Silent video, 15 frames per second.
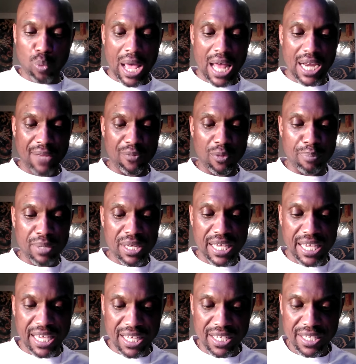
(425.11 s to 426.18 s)
while it will be
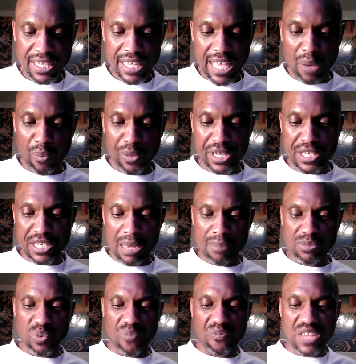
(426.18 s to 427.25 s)
here. And when it
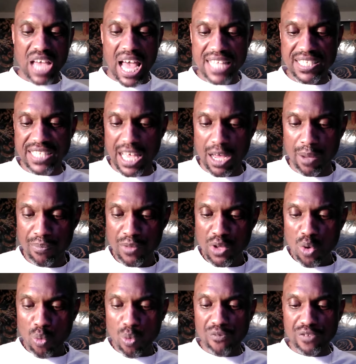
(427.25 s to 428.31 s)
comes, with God's help,
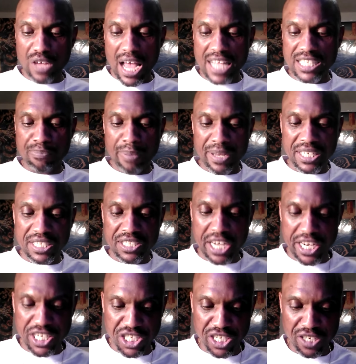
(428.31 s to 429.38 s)
with God's
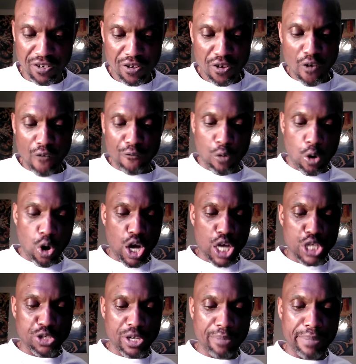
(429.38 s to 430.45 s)
benediction,
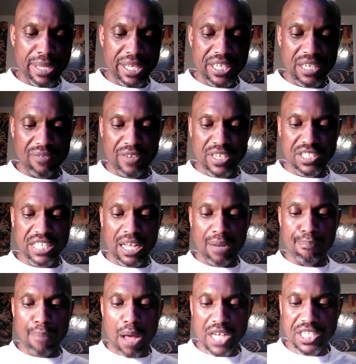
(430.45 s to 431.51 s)
400 million of us shall
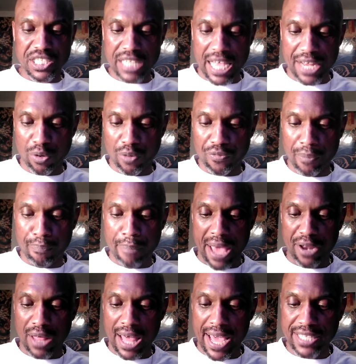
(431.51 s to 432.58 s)
march not on the
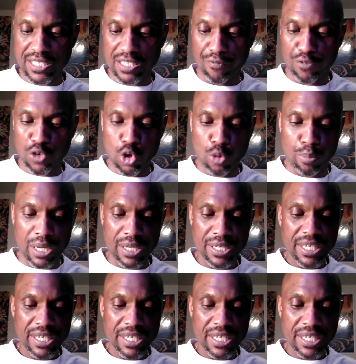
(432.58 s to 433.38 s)
battle heights of Cuba